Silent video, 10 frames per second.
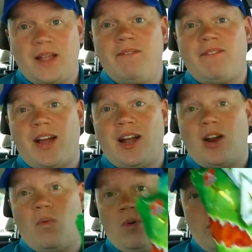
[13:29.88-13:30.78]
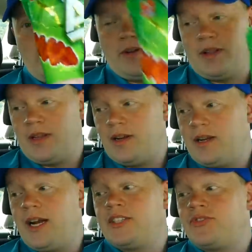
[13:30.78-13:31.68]
Fire warning right there.
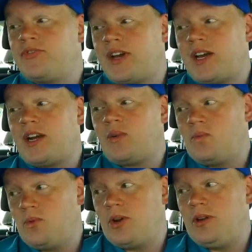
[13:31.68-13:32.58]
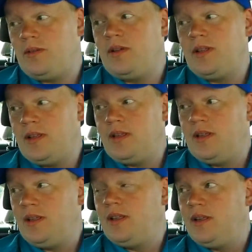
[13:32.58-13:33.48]
That's fire warning.
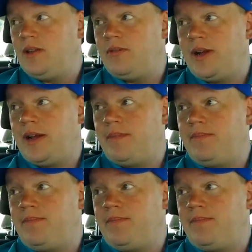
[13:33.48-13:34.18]
Right.